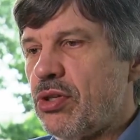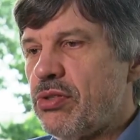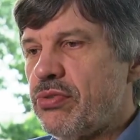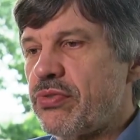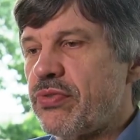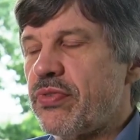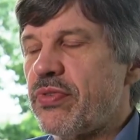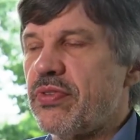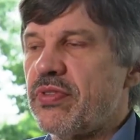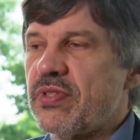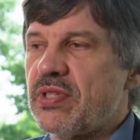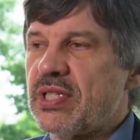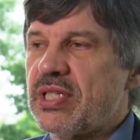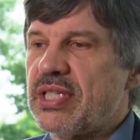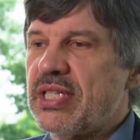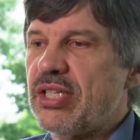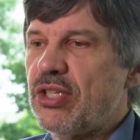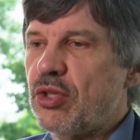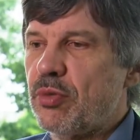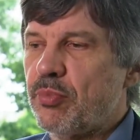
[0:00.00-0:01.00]
of supply
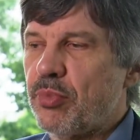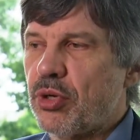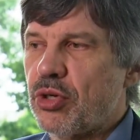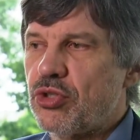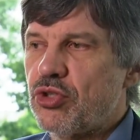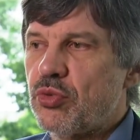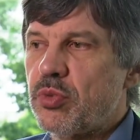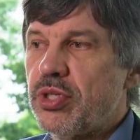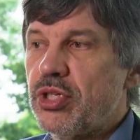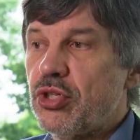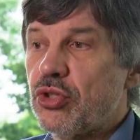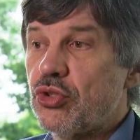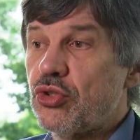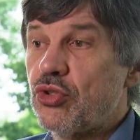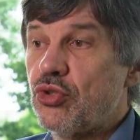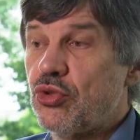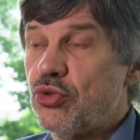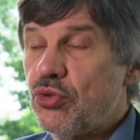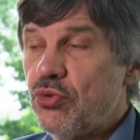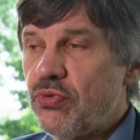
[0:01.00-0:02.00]
management is to
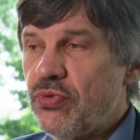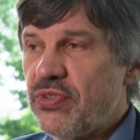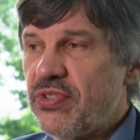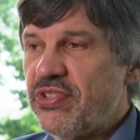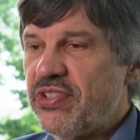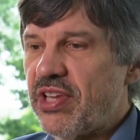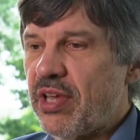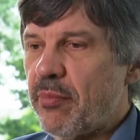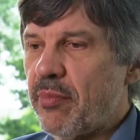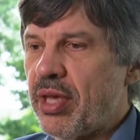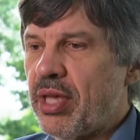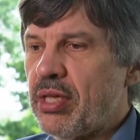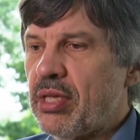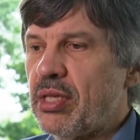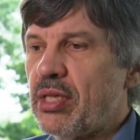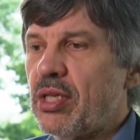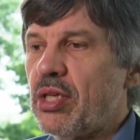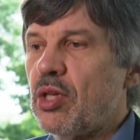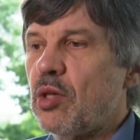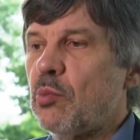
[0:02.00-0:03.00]
produce enough to
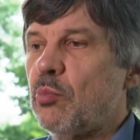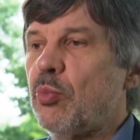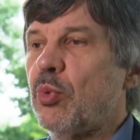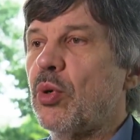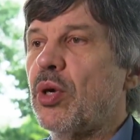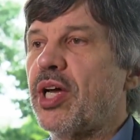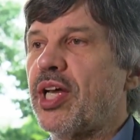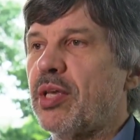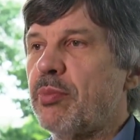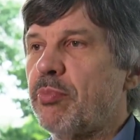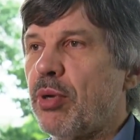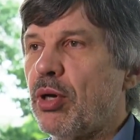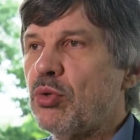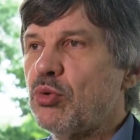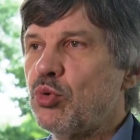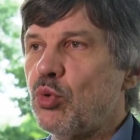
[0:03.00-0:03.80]
fulfill market demand.